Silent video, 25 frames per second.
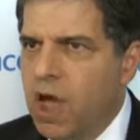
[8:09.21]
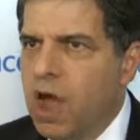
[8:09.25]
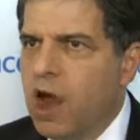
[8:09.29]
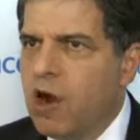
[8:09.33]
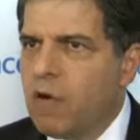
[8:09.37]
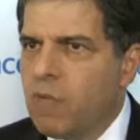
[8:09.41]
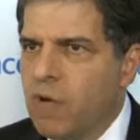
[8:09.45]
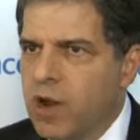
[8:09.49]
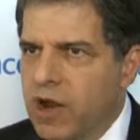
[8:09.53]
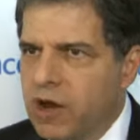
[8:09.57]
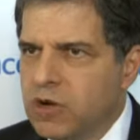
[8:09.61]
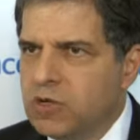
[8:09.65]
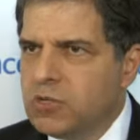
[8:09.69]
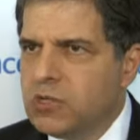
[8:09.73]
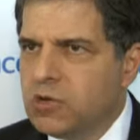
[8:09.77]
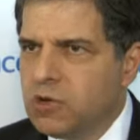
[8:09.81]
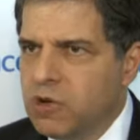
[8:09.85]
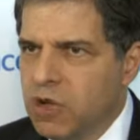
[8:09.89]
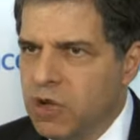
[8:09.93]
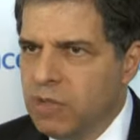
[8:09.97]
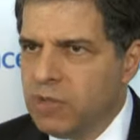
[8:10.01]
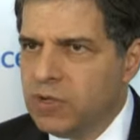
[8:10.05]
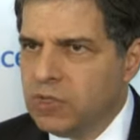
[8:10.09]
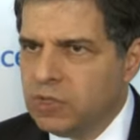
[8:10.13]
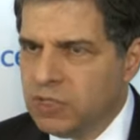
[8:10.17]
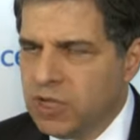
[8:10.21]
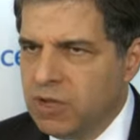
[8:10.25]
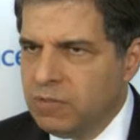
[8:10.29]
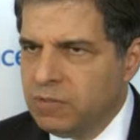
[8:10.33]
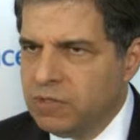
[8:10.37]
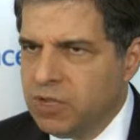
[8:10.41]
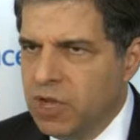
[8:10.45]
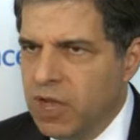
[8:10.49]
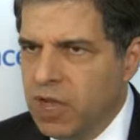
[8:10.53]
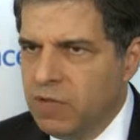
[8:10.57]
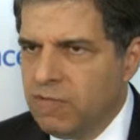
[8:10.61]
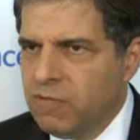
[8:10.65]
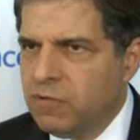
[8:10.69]
a rare sarcoma
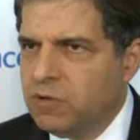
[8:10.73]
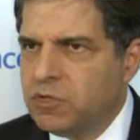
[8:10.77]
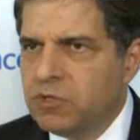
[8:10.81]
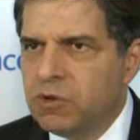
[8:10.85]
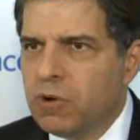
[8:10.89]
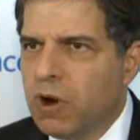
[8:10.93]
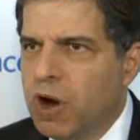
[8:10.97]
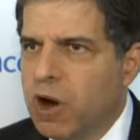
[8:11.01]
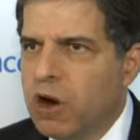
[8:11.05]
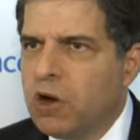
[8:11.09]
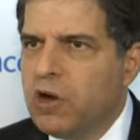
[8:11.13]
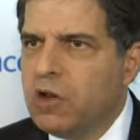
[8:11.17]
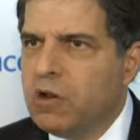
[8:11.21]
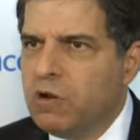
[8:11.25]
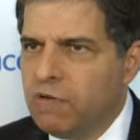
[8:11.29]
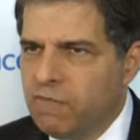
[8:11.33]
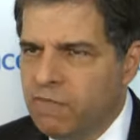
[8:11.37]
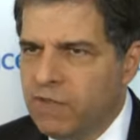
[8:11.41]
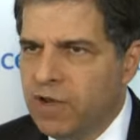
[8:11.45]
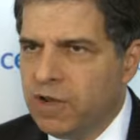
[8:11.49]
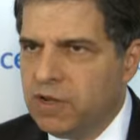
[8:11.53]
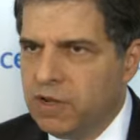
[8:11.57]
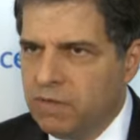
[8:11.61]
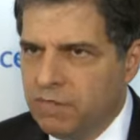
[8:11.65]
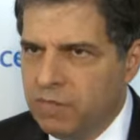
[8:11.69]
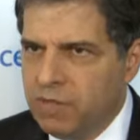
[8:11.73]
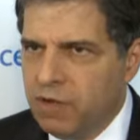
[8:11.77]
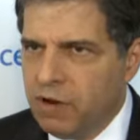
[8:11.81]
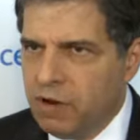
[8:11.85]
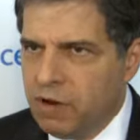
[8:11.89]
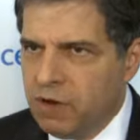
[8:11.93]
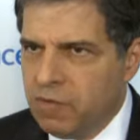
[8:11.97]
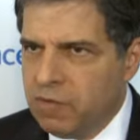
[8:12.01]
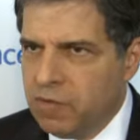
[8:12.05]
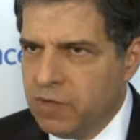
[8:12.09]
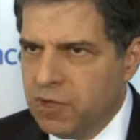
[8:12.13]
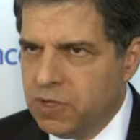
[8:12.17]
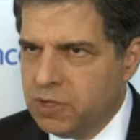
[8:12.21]
subtype which there are no effective
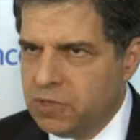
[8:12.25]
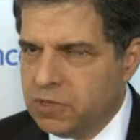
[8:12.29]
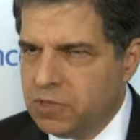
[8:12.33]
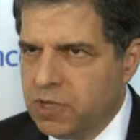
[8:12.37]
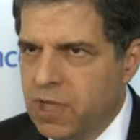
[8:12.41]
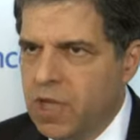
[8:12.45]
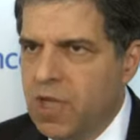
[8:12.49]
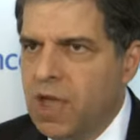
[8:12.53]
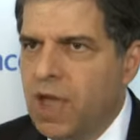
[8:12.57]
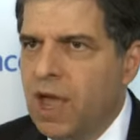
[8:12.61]
therapies.